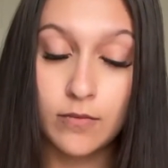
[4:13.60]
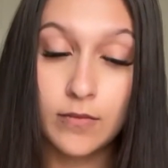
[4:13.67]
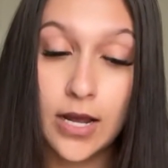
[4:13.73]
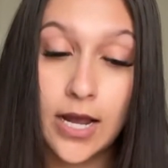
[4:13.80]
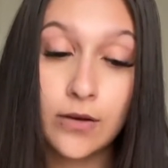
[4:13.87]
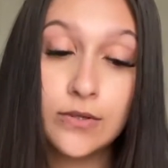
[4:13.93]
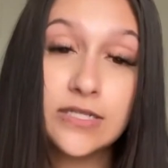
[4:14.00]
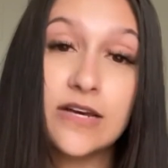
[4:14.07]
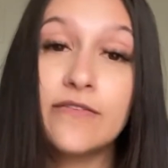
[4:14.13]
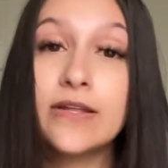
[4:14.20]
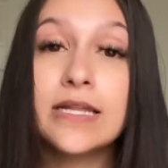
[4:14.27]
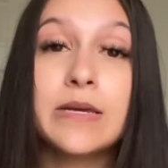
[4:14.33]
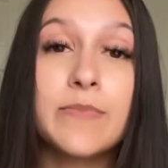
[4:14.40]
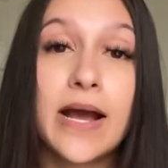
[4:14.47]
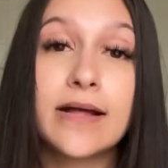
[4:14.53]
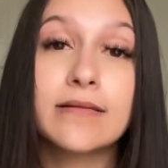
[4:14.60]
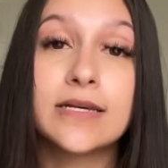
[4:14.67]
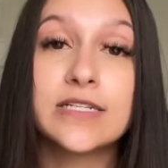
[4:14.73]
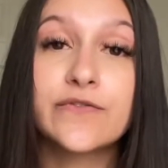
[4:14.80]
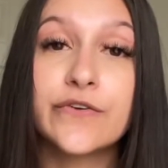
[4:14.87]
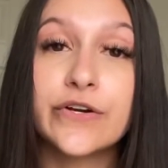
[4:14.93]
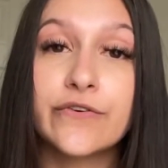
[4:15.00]
I would definitely pack this
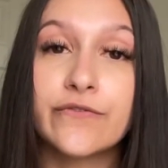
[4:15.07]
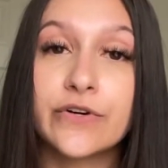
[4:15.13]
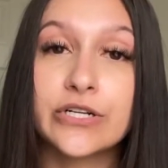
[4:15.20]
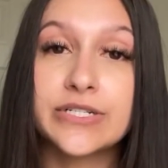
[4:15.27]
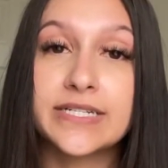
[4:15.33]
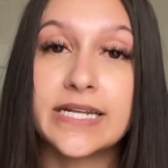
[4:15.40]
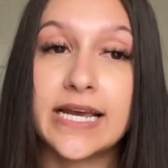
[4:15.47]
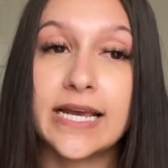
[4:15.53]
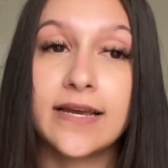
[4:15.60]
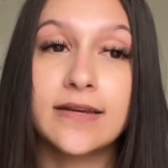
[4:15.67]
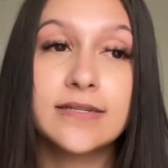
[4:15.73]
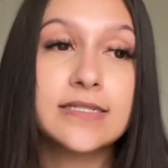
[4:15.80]
for your first day.